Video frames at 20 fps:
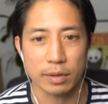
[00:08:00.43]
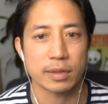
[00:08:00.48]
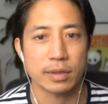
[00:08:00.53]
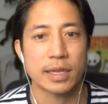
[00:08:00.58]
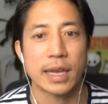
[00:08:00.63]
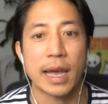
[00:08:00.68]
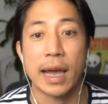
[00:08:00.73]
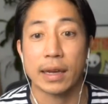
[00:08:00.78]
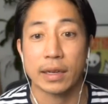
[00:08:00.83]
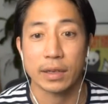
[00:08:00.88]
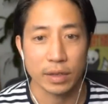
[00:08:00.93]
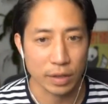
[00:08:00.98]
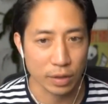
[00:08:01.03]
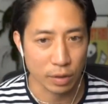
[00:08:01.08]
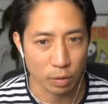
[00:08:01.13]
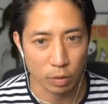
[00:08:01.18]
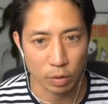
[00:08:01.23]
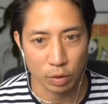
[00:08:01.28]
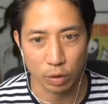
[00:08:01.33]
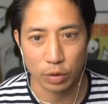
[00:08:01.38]
tackling the
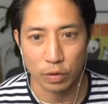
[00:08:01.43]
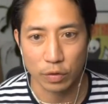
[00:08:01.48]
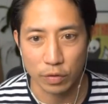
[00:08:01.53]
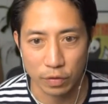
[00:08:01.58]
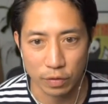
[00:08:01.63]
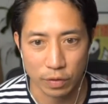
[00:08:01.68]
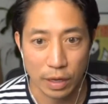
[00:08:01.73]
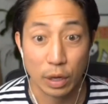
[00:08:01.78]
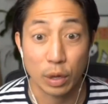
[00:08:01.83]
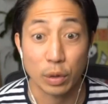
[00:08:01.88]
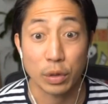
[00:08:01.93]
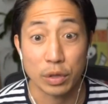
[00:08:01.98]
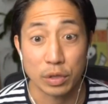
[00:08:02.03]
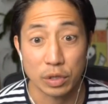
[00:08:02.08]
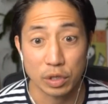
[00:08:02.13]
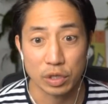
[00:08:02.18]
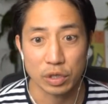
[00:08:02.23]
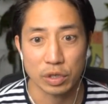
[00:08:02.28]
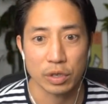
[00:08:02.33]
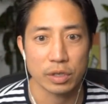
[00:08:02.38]
world of health
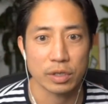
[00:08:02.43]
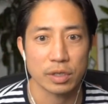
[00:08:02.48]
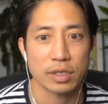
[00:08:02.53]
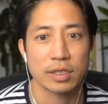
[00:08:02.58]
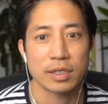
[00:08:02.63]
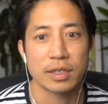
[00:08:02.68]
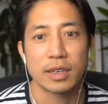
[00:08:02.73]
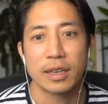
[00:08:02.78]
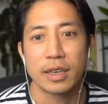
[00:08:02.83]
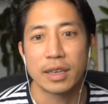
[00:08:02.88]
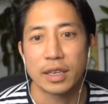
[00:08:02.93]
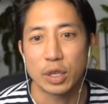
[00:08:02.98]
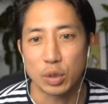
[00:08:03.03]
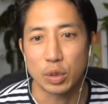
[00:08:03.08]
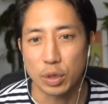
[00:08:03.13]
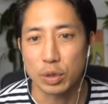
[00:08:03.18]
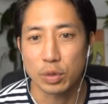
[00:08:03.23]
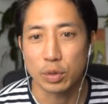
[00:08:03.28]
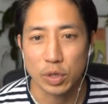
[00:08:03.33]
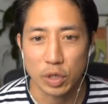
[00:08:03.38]
insurance, you
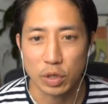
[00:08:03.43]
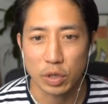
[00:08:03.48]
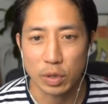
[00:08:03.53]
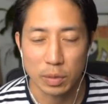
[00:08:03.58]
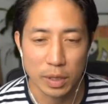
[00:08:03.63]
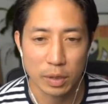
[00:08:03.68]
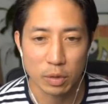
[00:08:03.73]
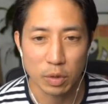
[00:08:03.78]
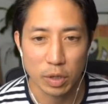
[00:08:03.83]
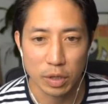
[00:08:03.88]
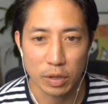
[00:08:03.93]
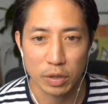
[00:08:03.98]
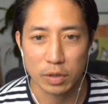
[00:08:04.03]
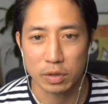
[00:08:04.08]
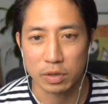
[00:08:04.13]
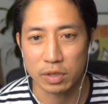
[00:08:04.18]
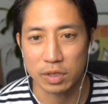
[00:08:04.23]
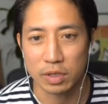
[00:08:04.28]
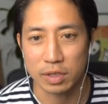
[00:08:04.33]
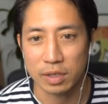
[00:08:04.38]
knew it was going to be one of
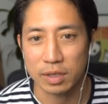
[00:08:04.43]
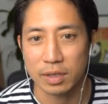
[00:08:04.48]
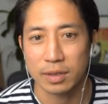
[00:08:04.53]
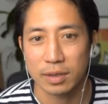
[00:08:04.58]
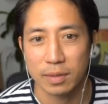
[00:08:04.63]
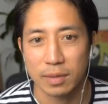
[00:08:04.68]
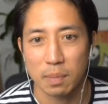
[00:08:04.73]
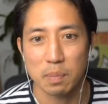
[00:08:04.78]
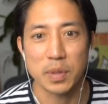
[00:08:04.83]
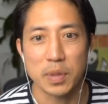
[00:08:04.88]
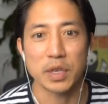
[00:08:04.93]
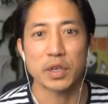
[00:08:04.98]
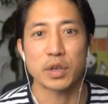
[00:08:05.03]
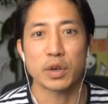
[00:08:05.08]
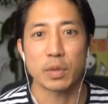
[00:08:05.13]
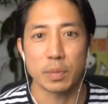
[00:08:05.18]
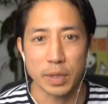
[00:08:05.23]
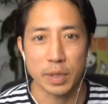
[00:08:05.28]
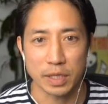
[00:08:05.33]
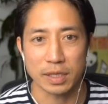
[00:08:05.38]
those bigger
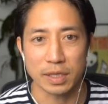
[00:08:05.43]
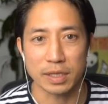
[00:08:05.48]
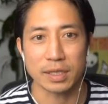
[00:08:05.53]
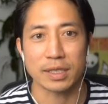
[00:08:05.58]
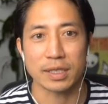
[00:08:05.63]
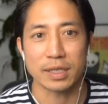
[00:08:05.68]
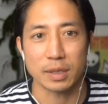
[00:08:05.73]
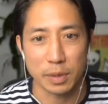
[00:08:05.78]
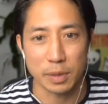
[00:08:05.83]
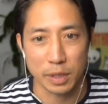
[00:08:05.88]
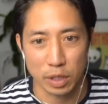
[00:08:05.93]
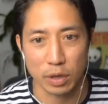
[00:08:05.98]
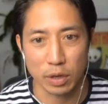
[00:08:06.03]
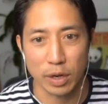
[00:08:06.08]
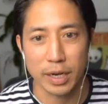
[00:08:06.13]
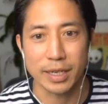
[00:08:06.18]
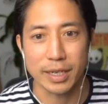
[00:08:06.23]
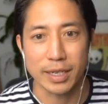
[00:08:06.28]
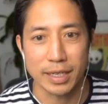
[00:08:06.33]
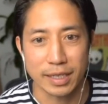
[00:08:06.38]
businesses, bigger
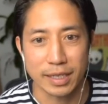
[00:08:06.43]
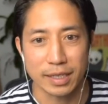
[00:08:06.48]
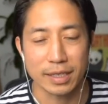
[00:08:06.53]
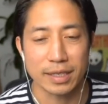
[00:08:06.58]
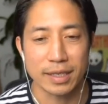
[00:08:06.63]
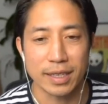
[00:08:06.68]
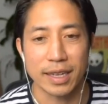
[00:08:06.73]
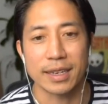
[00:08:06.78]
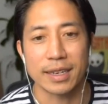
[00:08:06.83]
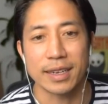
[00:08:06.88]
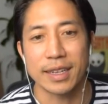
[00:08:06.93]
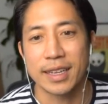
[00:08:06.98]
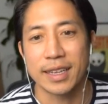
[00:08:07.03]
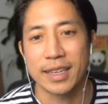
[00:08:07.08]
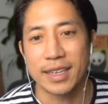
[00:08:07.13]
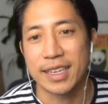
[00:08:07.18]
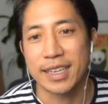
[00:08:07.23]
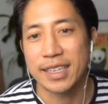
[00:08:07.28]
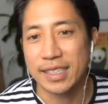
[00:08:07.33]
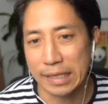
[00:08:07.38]
ideas that
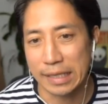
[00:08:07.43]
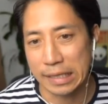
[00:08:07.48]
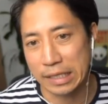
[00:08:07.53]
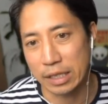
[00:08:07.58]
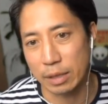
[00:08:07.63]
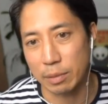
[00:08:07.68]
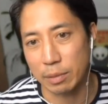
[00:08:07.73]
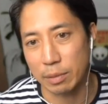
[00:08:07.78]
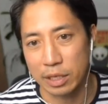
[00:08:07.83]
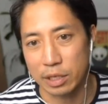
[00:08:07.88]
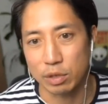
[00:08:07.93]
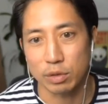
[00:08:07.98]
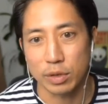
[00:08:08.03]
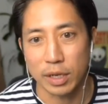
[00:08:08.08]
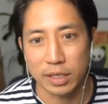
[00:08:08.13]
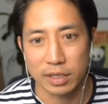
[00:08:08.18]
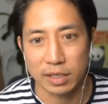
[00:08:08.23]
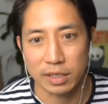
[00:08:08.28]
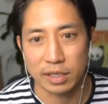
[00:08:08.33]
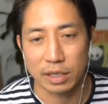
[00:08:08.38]
isn't something you
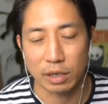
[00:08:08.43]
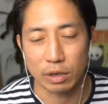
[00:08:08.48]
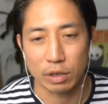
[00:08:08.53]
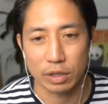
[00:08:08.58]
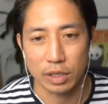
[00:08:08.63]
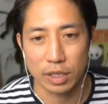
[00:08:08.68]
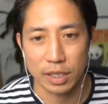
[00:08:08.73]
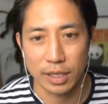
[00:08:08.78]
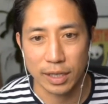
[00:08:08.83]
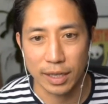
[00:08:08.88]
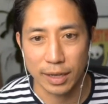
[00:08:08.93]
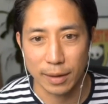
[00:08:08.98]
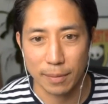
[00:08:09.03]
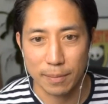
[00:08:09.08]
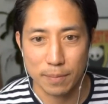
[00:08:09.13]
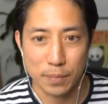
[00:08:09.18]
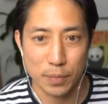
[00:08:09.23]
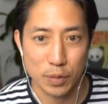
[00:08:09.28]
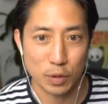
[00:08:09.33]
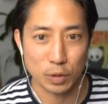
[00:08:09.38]
necessarily like
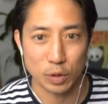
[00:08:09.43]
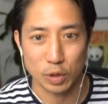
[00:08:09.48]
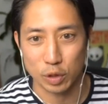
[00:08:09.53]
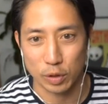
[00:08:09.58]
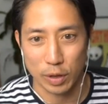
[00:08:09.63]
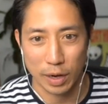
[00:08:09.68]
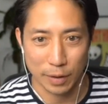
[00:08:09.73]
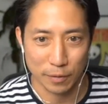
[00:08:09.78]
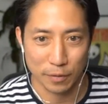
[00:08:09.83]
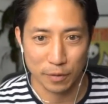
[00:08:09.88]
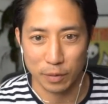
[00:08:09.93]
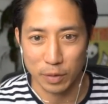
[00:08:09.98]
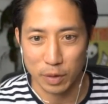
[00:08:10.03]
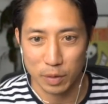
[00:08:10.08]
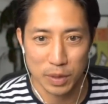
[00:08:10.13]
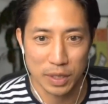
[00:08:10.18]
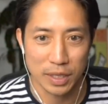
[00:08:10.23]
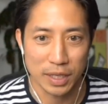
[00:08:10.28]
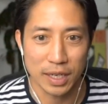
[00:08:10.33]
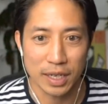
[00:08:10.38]
bootstrap from the
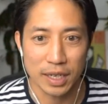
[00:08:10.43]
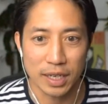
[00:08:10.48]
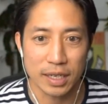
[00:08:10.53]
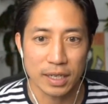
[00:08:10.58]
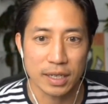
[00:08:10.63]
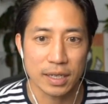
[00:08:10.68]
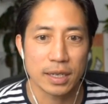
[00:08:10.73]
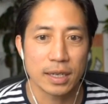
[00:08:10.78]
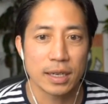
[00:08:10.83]
beginning.